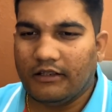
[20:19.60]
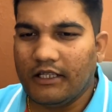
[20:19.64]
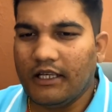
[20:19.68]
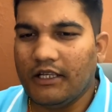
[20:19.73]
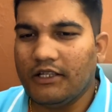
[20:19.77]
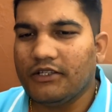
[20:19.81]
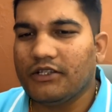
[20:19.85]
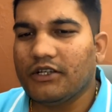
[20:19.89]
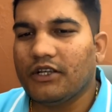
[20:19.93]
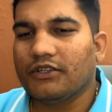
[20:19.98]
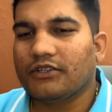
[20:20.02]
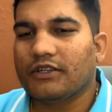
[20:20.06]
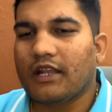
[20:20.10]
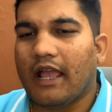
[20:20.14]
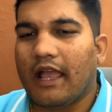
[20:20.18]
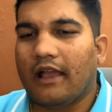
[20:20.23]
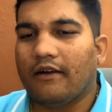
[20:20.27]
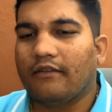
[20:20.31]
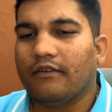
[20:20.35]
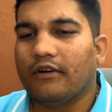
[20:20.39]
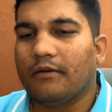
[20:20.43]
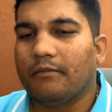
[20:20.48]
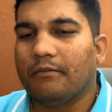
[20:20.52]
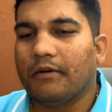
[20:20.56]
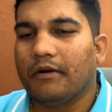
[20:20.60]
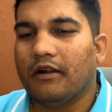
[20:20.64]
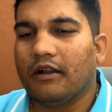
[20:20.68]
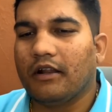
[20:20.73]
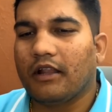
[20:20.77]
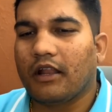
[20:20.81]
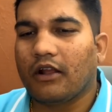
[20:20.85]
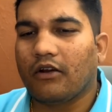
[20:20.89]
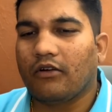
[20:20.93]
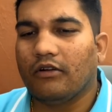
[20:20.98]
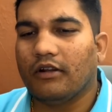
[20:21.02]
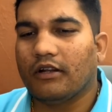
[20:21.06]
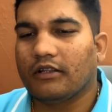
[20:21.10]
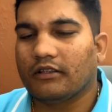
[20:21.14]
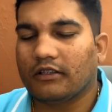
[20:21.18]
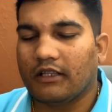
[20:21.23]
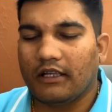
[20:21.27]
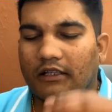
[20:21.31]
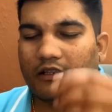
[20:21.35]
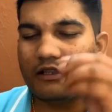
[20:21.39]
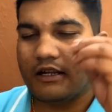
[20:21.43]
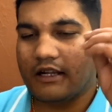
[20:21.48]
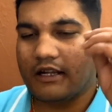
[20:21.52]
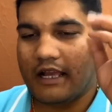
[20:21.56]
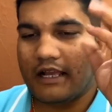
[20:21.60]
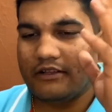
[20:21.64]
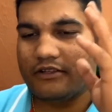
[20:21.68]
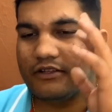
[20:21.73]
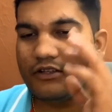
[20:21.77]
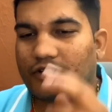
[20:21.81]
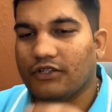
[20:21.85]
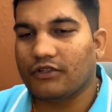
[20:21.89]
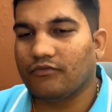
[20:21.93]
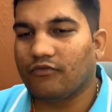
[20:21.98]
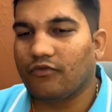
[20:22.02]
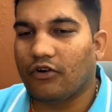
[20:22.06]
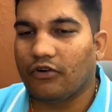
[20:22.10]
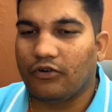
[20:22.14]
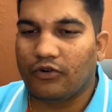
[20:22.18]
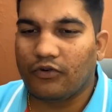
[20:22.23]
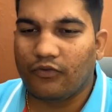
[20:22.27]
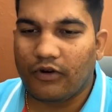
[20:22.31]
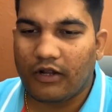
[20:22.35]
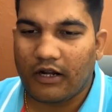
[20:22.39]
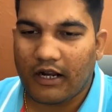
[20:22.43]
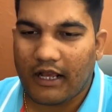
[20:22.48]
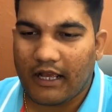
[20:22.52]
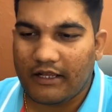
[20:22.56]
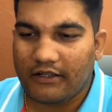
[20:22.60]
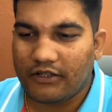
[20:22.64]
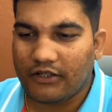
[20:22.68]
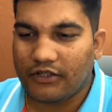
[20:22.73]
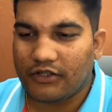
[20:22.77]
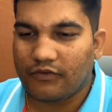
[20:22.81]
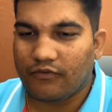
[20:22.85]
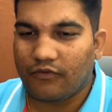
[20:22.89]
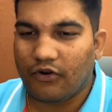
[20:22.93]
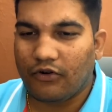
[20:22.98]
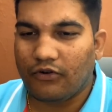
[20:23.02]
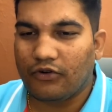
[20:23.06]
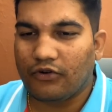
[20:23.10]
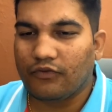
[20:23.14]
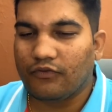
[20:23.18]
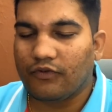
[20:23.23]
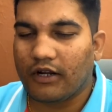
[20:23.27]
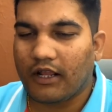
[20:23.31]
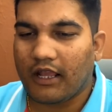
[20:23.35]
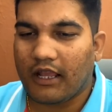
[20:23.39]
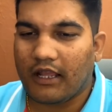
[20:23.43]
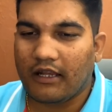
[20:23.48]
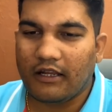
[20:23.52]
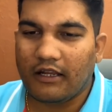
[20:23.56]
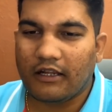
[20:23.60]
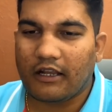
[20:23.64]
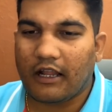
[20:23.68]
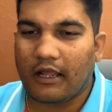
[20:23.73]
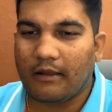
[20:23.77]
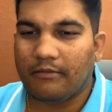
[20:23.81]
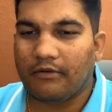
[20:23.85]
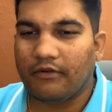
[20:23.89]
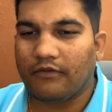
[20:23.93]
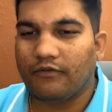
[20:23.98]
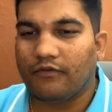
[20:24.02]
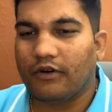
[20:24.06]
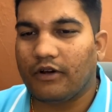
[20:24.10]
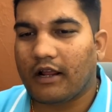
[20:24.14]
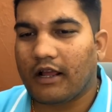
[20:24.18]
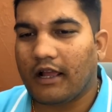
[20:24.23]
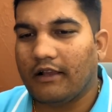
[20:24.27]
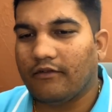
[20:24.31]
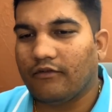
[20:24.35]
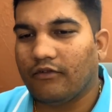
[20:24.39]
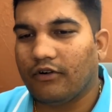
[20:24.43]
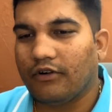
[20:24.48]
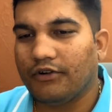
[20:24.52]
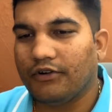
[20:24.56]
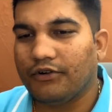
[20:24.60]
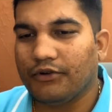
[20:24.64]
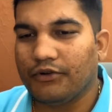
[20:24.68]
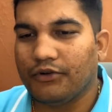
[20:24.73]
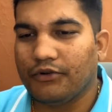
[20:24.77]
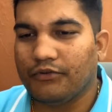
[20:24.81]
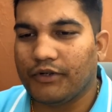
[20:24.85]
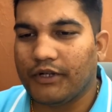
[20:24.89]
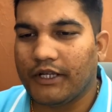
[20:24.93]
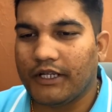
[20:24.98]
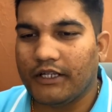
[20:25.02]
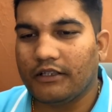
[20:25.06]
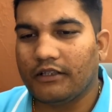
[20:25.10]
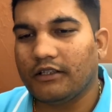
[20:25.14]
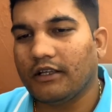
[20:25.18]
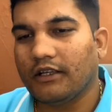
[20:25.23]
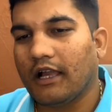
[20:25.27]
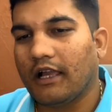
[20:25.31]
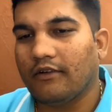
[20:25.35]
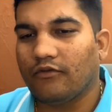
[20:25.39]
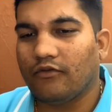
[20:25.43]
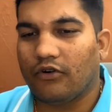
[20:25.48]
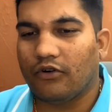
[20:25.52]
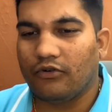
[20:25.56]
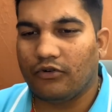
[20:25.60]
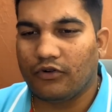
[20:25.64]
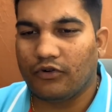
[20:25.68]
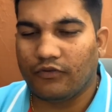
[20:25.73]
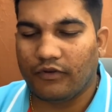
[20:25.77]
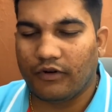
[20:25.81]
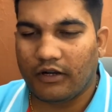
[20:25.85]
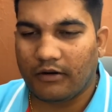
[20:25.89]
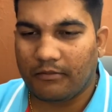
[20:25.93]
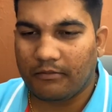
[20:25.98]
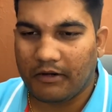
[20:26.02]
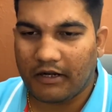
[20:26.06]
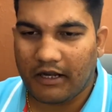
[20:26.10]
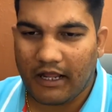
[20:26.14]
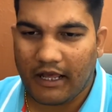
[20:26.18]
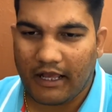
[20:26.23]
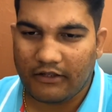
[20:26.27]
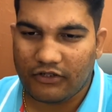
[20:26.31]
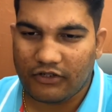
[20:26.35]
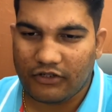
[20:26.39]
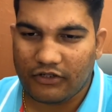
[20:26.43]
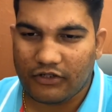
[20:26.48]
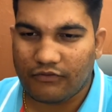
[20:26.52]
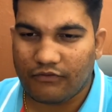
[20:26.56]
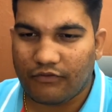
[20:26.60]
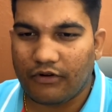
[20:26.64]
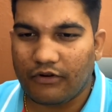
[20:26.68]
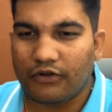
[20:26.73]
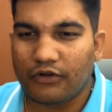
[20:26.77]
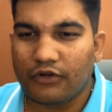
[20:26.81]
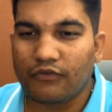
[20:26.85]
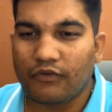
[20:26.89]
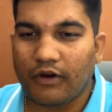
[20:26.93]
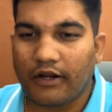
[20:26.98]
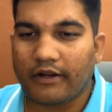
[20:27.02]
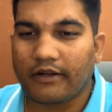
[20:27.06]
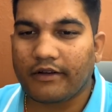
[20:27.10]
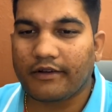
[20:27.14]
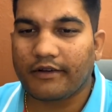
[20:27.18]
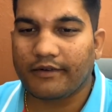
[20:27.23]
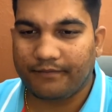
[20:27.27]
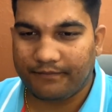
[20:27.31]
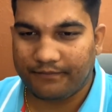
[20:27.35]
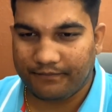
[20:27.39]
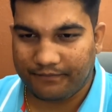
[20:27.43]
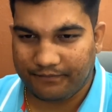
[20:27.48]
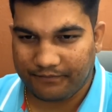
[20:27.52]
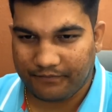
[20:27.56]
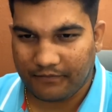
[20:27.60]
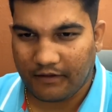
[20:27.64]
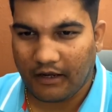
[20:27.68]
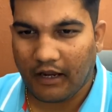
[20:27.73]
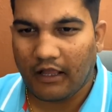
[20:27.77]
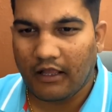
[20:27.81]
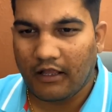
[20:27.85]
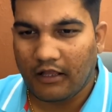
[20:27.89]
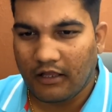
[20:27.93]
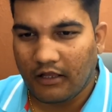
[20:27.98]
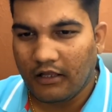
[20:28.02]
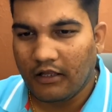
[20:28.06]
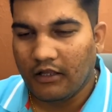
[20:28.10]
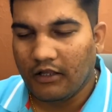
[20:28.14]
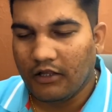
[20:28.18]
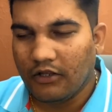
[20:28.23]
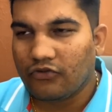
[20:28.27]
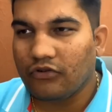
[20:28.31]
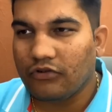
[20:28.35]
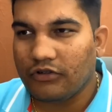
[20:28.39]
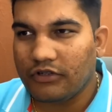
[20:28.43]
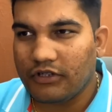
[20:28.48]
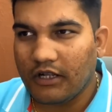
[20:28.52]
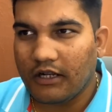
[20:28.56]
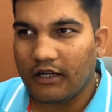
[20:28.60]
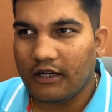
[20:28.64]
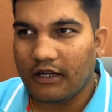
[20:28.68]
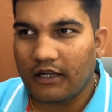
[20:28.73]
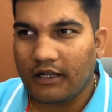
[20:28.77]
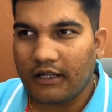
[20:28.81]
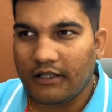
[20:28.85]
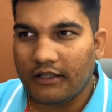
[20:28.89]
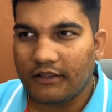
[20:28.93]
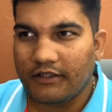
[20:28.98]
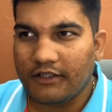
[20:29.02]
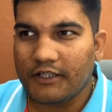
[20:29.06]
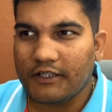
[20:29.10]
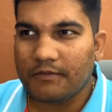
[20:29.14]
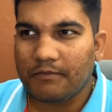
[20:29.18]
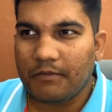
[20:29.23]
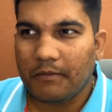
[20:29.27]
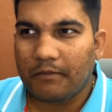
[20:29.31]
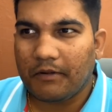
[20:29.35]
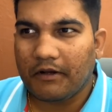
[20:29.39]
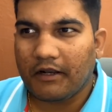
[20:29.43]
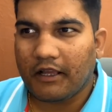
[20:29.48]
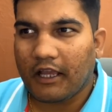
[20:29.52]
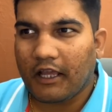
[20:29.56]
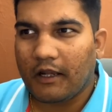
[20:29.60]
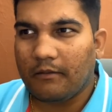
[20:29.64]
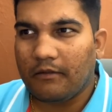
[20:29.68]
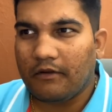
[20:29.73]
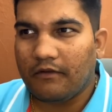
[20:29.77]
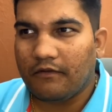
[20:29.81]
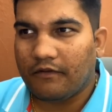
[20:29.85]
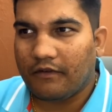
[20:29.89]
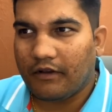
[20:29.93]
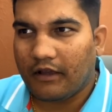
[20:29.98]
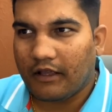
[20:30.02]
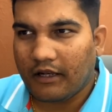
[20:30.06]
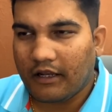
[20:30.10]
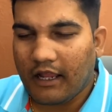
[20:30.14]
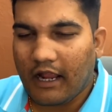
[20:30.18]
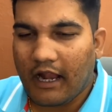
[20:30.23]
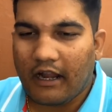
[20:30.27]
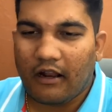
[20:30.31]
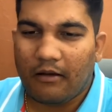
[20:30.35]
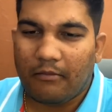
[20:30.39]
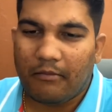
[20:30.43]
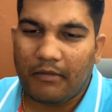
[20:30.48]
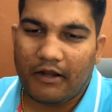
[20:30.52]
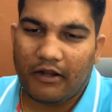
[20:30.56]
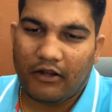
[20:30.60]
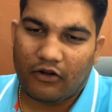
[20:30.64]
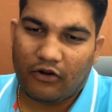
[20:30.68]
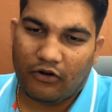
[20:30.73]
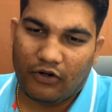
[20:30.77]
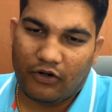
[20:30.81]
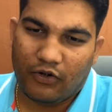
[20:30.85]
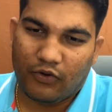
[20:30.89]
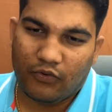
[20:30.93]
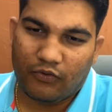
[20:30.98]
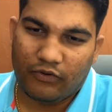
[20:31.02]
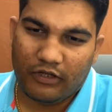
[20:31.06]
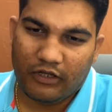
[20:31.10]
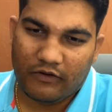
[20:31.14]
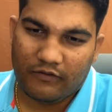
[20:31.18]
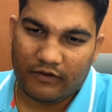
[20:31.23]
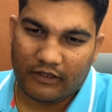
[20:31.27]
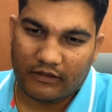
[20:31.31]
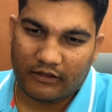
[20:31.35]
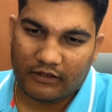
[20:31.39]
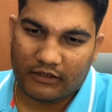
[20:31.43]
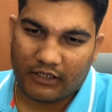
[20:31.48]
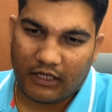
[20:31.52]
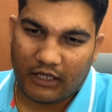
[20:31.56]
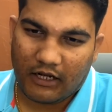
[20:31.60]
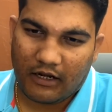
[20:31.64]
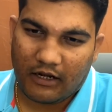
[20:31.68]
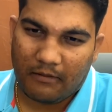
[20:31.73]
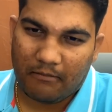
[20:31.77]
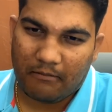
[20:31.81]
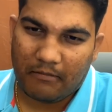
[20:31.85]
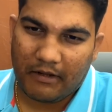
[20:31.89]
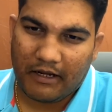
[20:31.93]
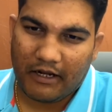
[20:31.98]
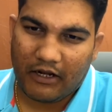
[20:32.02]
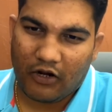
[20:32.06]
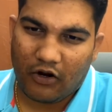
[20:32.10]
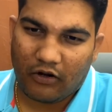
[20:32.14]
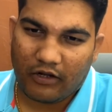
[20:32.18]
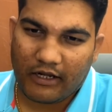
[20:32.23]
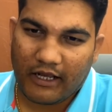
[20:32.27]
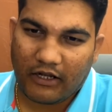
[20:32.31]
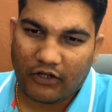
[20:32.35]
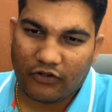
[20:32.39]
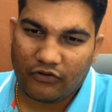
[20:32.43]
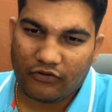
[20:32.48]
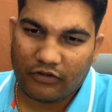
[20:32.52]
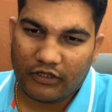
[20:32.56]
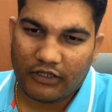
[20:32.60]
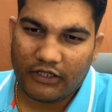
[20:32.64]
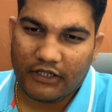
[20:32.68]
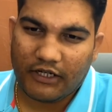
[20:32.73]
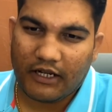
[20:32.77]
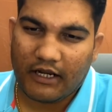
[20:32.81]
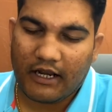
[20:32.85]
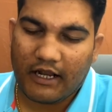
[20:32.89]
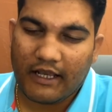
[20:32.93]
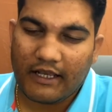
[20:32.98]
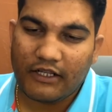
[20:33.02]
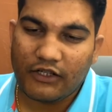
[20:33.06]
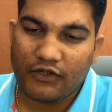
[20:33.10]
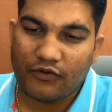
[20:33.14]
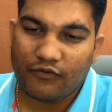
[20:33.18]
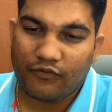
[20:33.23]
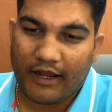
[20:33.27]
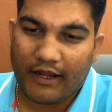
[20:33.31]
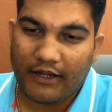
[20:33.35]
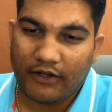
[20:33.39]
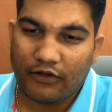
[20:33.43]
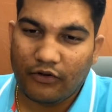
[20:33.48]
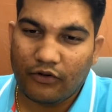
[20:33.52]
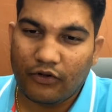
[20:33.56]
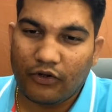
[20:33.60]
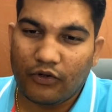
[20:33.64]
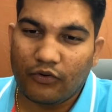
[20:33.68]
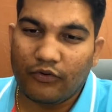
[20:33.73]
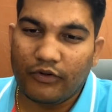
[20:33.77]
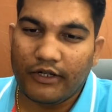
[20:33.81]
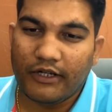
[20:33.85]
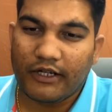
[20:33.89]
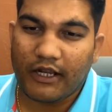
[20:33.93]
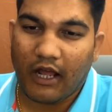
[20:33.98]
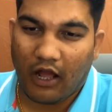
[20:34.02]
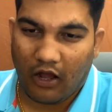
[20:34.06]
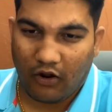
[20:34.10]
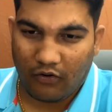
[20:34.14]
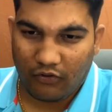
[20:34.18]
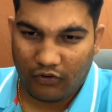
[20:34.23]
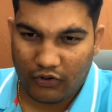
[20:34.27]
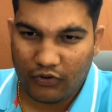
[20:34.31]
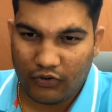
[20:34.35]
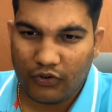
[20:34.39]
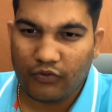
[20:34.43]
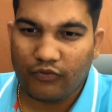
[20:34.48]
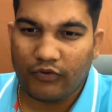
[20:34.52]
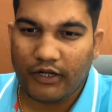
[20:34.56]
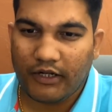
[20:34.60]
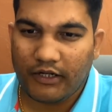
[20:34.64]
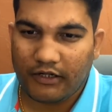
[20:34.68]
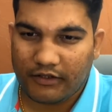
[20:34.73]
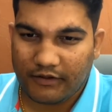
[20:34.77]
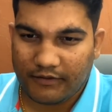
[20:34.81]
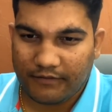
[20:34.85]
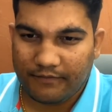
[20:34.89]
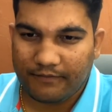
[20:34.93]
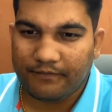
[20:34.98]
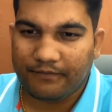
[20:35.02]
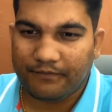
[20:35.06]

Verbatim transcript: They just have a particular thing that I just want to work. I just want to work any type of work I want to do, anything I want to work, but I just want to work. So generally, these people can be very adamant on doing one thing and may not actually realize why to do it, how to do it.